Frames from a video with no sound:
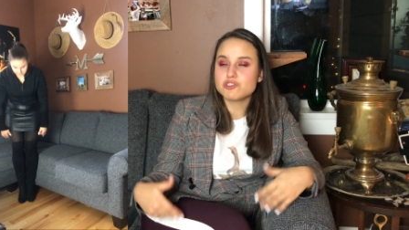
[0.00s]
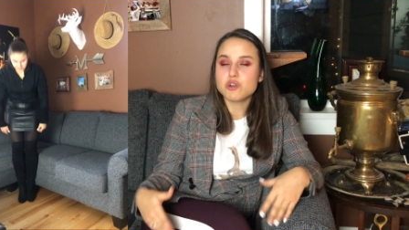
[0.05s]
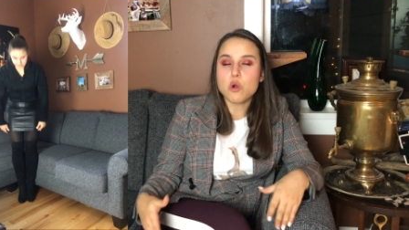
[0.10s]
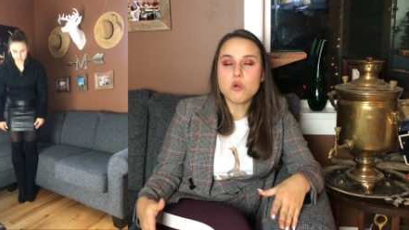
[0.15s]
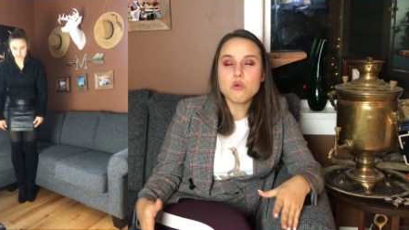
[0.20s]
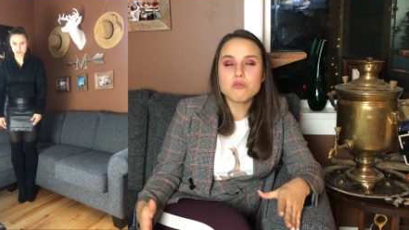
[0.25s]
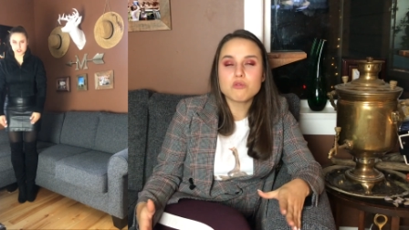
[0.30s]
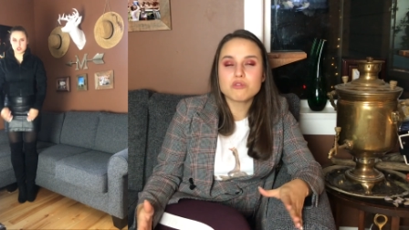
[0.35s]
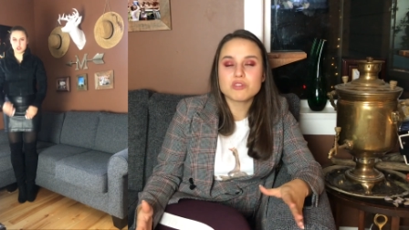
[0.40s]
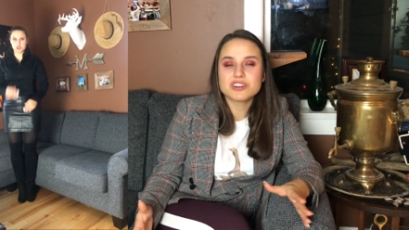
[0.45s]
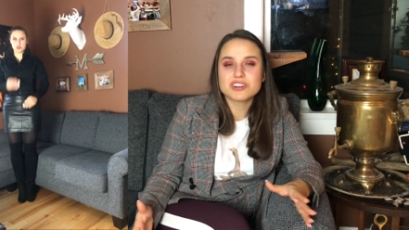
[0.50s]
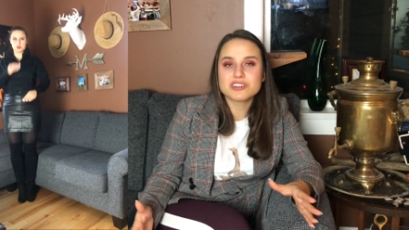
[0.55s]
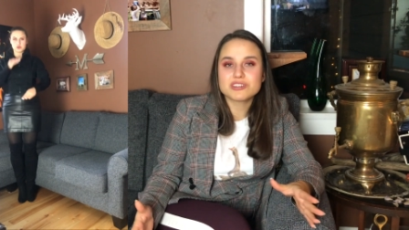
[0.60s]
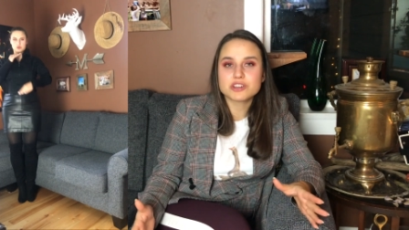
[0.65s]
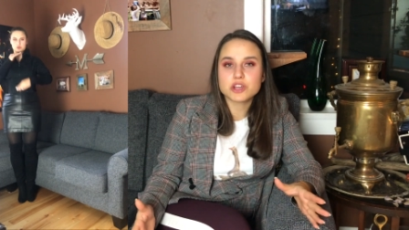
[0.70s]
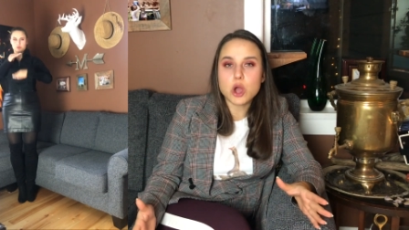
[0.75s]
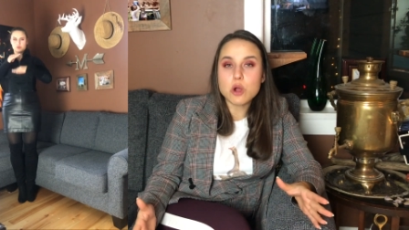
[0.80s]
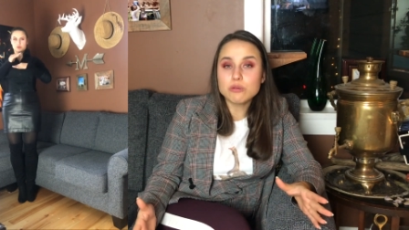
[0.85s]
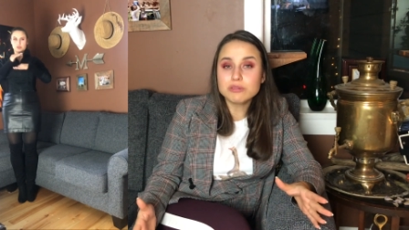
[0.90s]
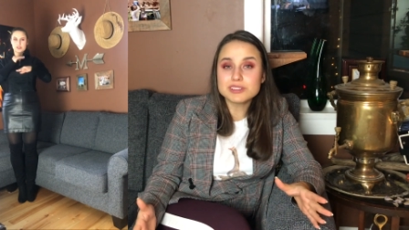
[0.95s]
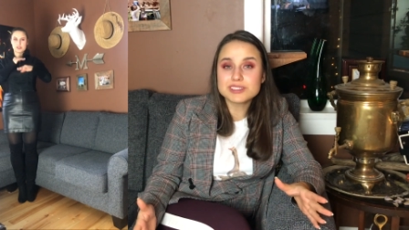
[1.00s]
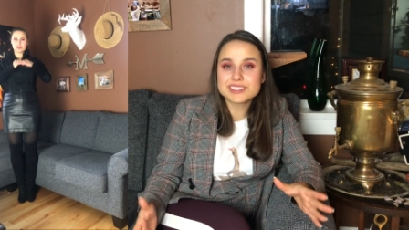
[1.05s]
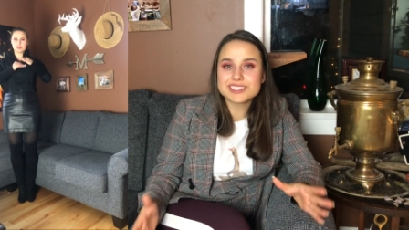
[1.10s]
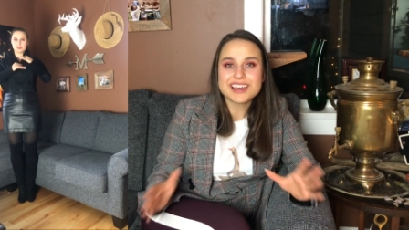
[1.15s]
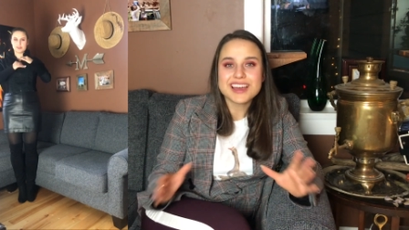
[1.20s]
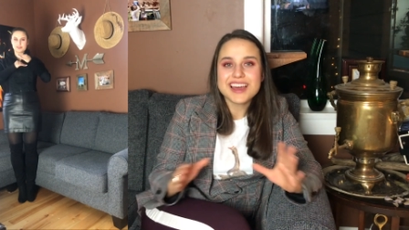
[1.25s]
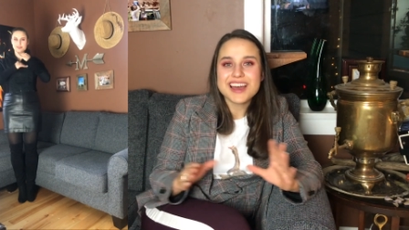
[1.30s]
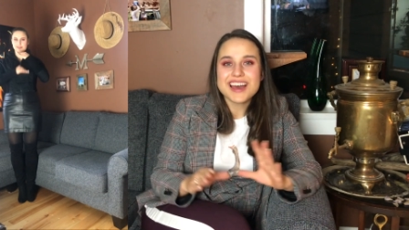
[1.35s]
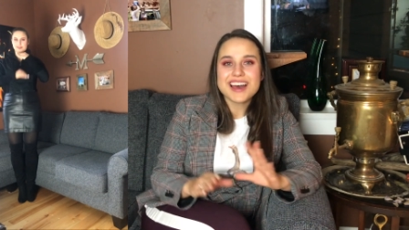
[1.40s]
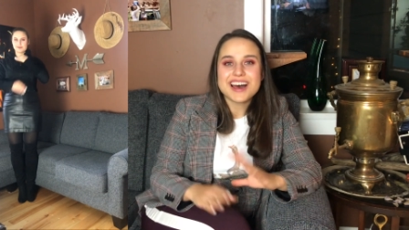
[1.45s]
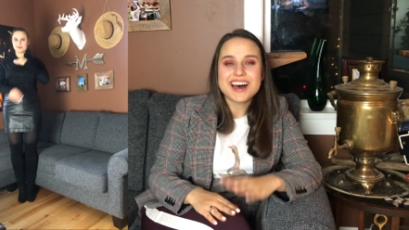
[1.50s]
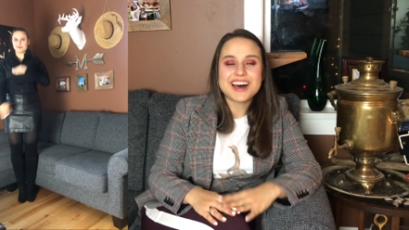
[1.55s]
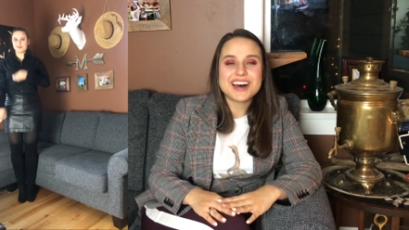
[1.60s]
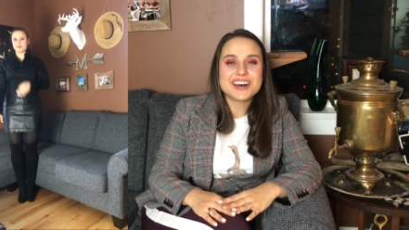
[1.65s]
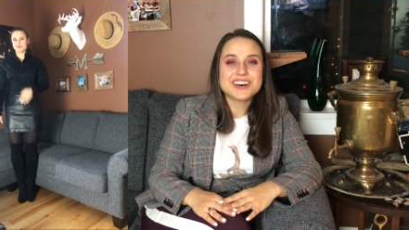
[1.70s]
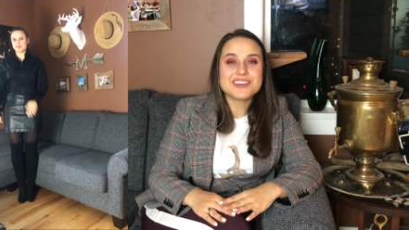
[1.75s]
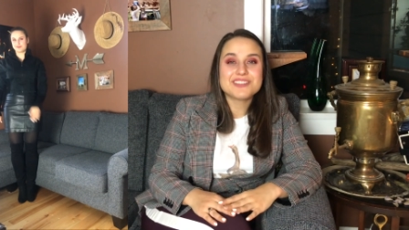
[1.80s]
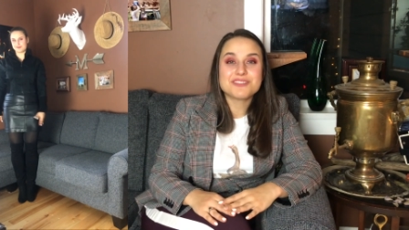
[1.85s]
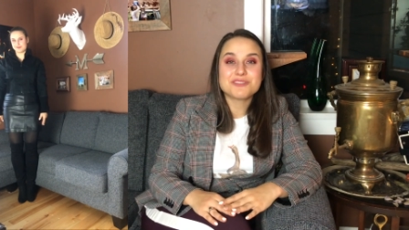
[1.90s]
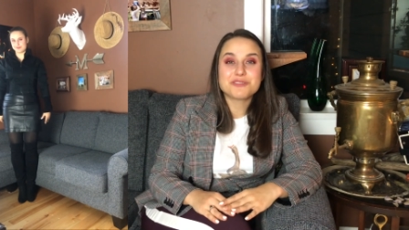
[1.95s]
overcoat
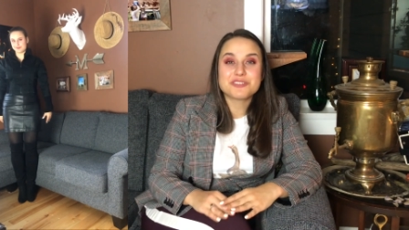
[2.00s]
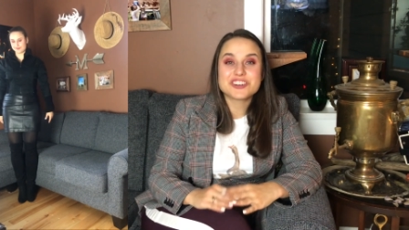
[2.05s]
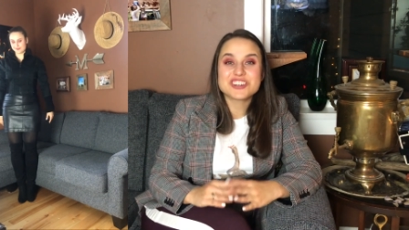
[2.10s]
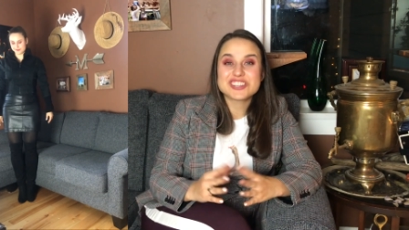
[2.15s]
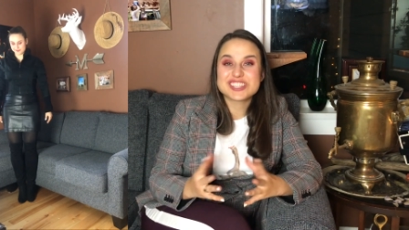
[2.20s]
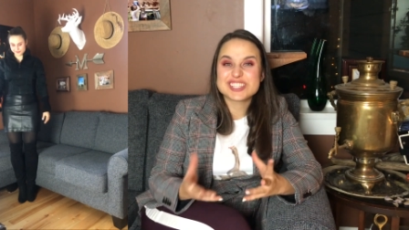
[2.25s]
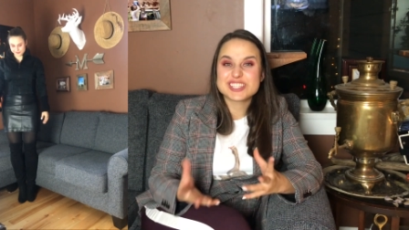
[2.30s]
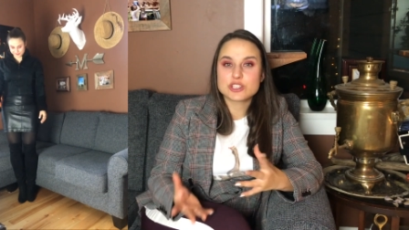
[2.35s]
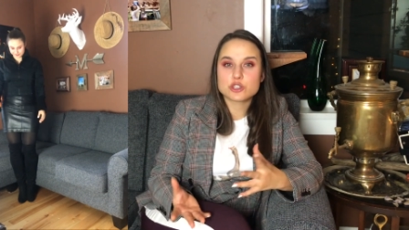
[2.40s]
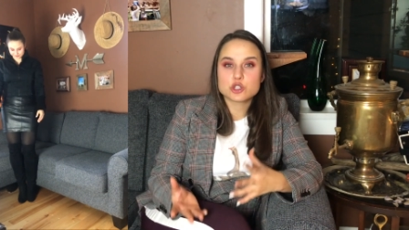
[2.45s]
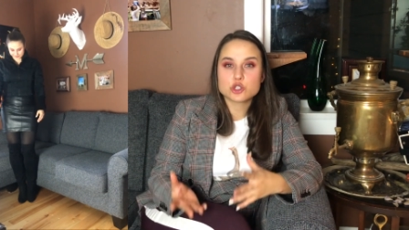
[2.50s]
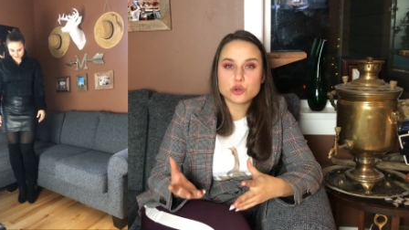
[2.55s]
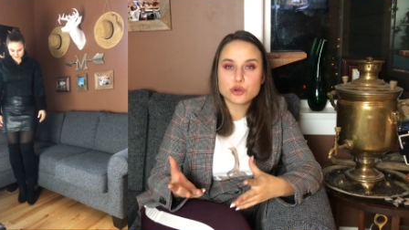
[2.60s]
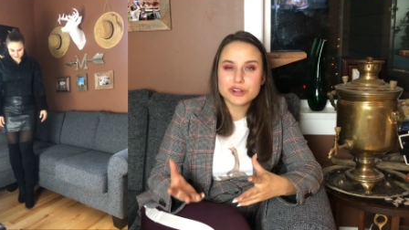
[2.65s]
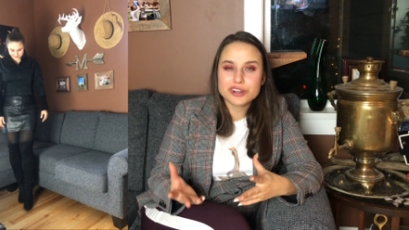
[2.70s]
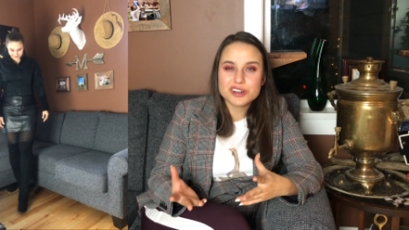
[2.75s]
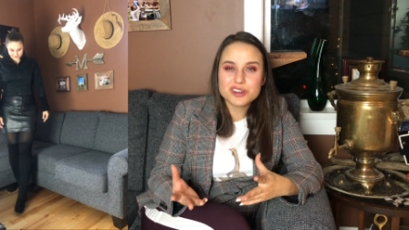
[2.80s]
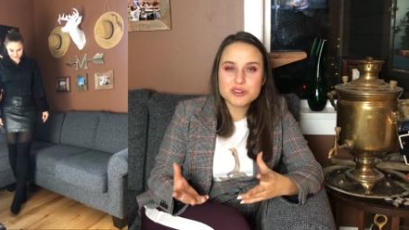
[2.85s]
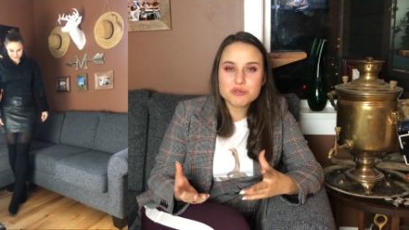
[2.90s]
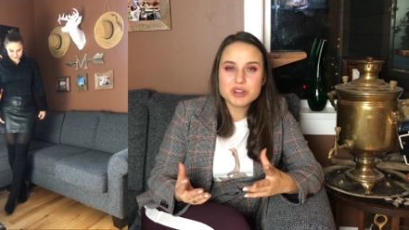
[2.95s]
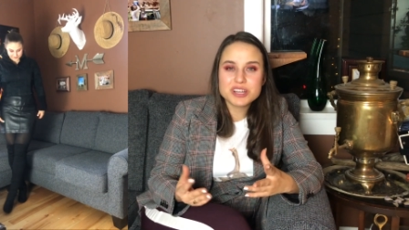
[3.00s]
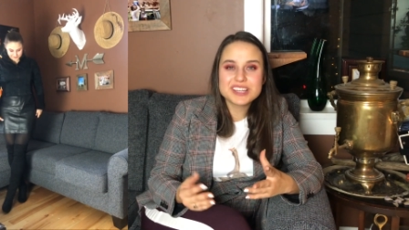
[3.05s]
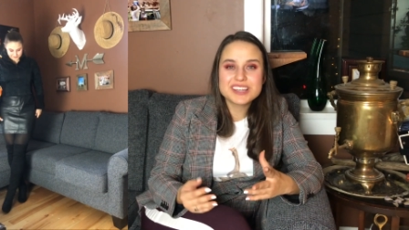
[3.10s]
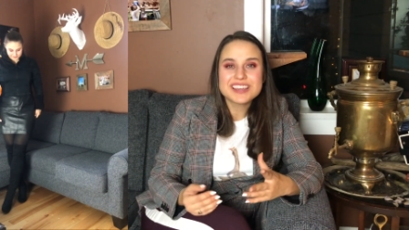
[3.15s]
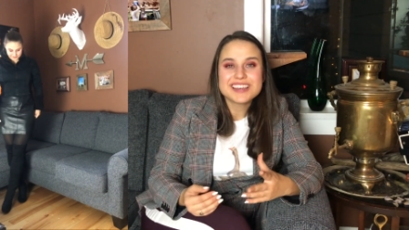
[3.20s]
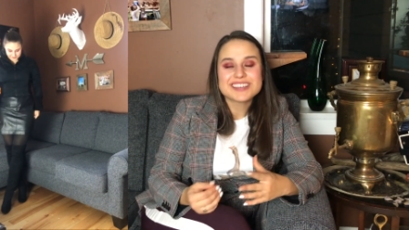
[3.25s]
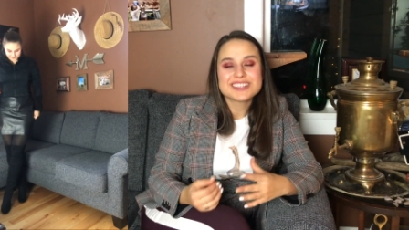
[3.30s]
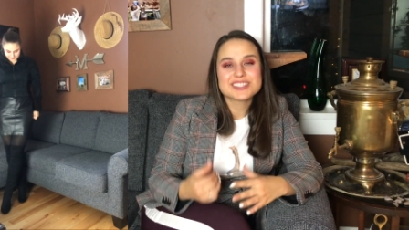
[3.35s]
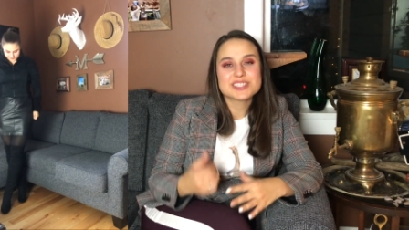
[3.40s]
versus a shorter one.